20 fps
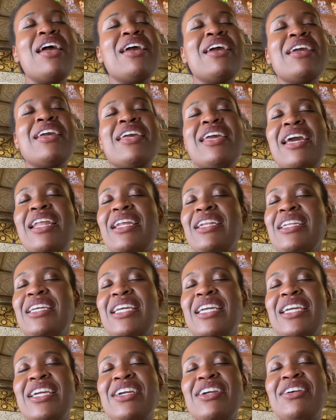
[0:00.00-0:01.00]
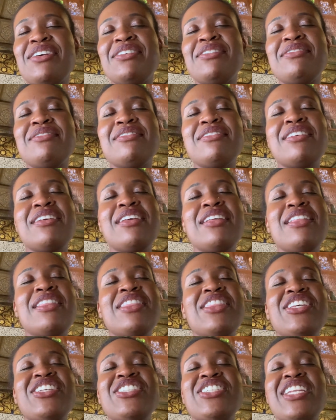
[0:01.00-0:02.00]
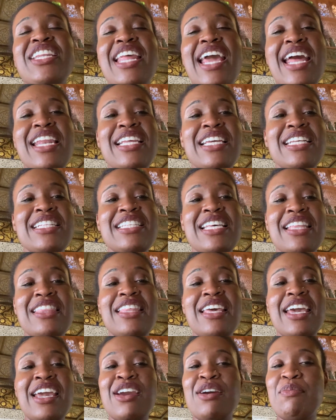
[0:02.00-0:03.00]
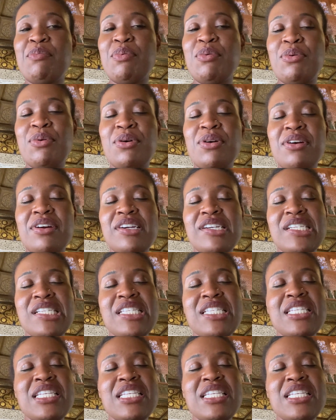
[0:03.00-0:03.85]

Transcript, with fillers: getting here, the shenanigans at the airport,